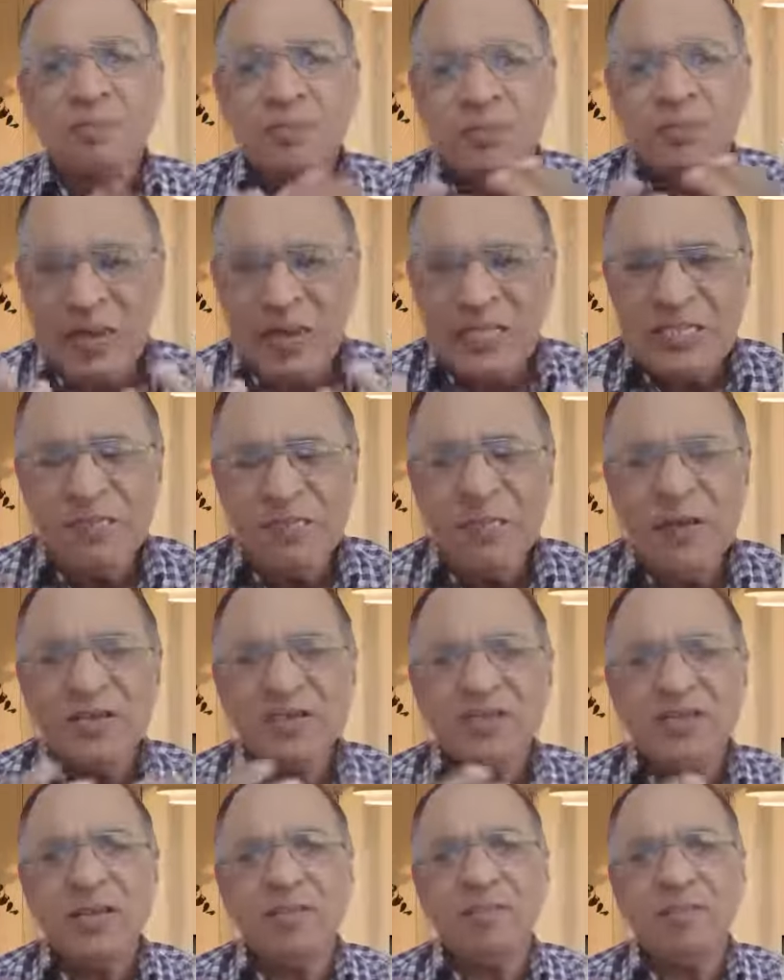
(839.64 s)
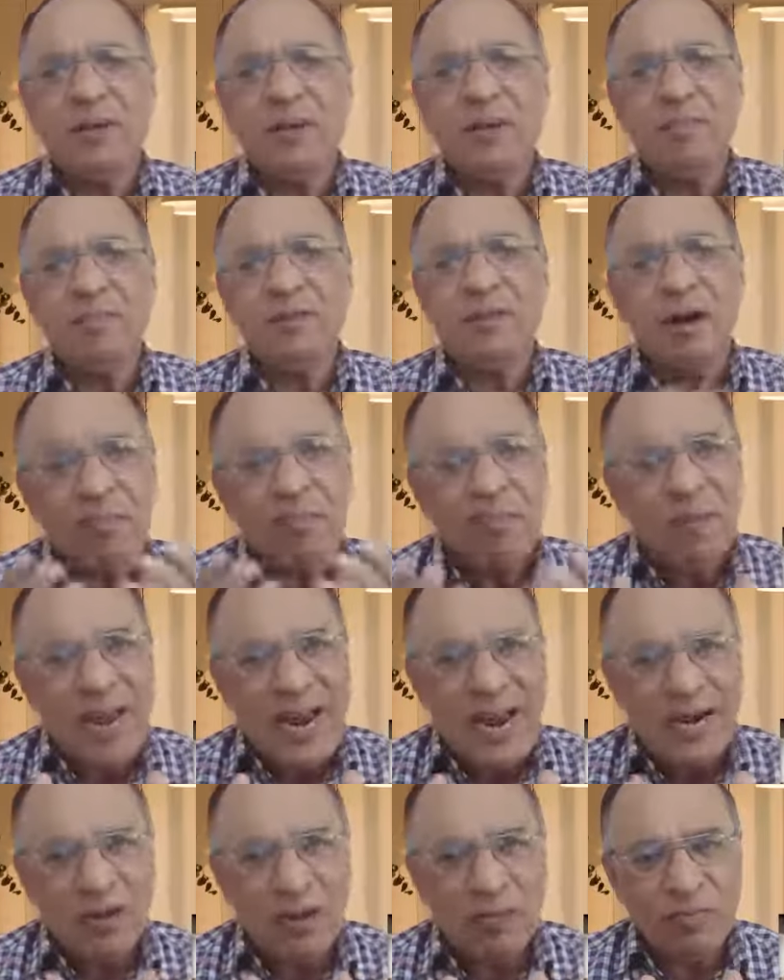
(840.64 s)
specific symptom
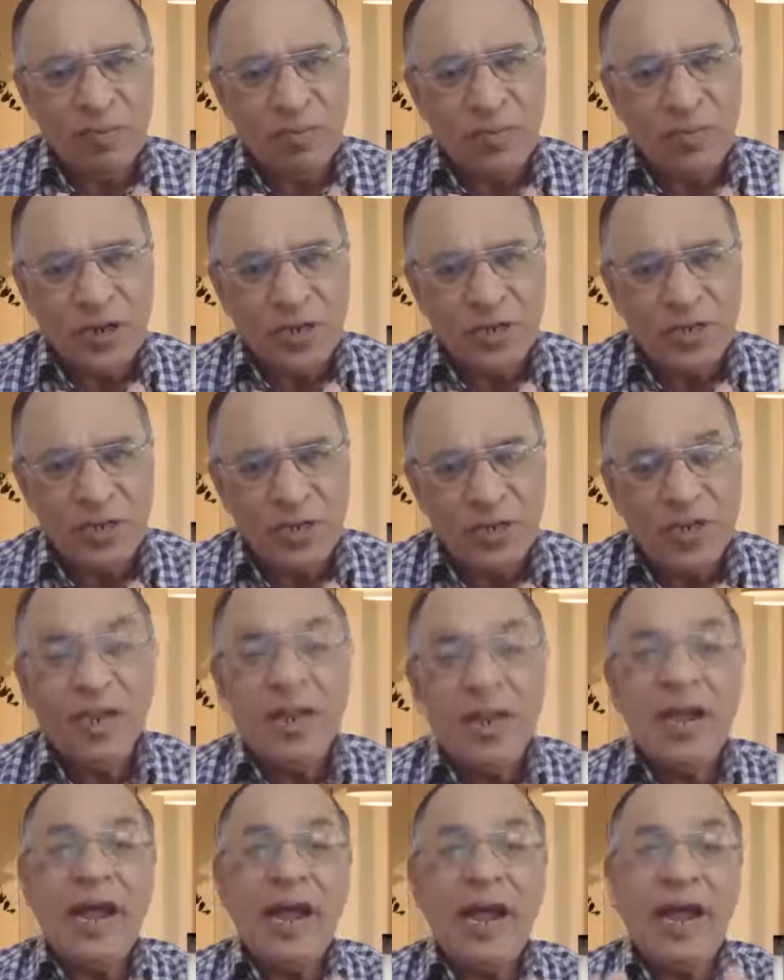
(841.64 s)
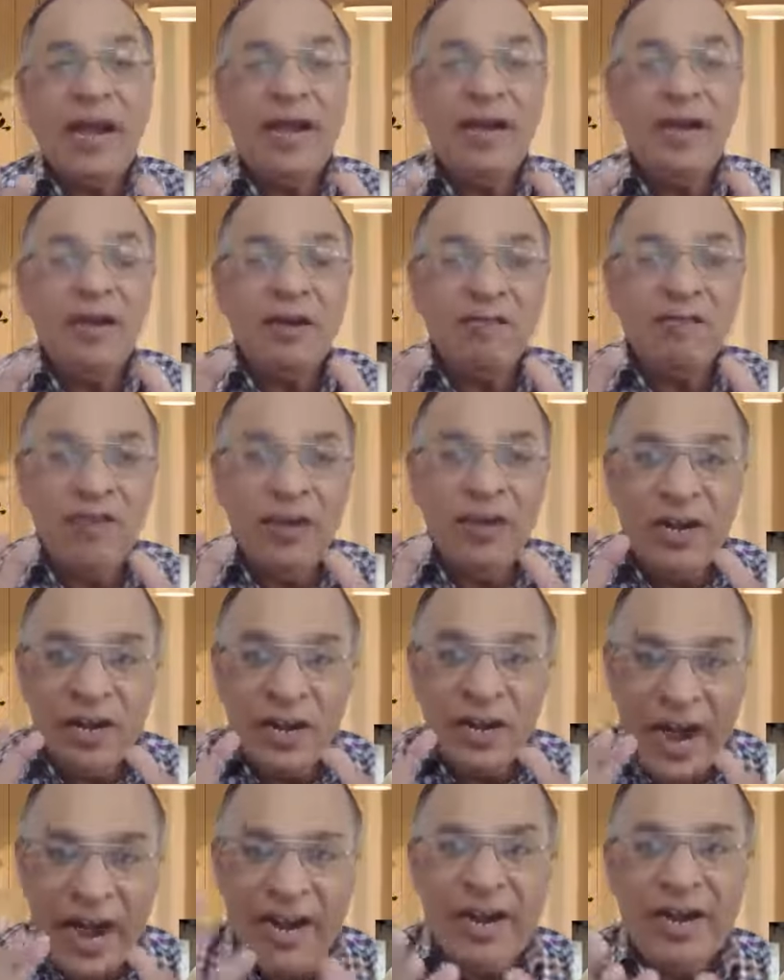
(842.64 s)
complaint of the patient and will
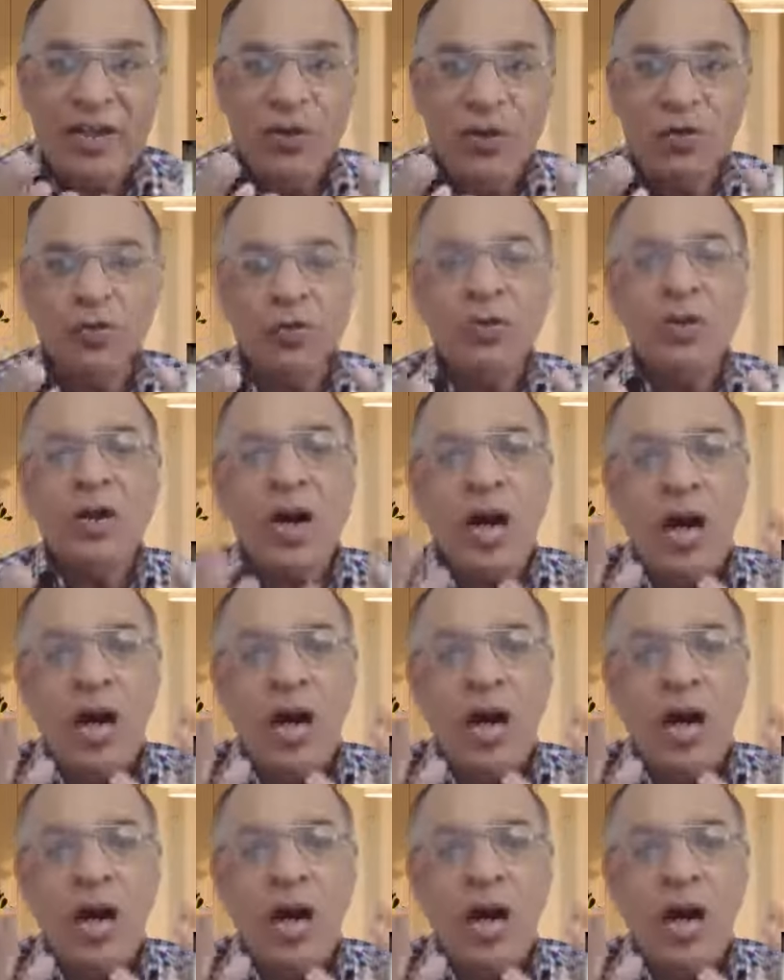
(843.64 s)
guide you